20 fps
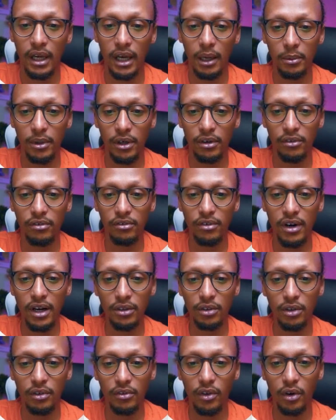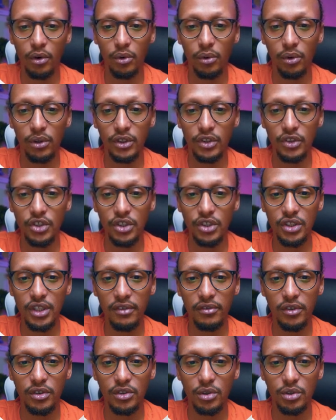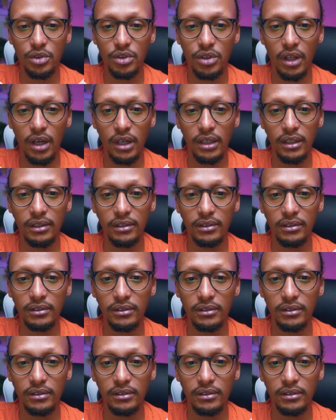I'm going to round off the corners just ever so slightly.